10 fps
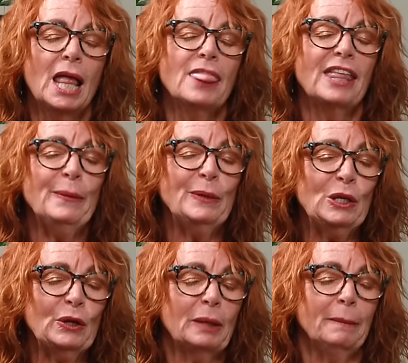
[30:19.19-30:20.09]
they would
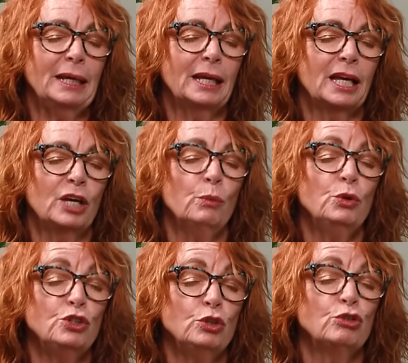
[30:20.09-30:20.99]
look at me and go,
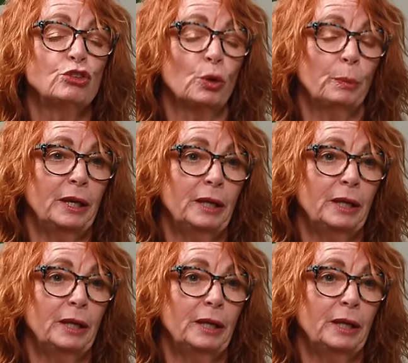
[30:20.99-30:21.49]
would you stop it?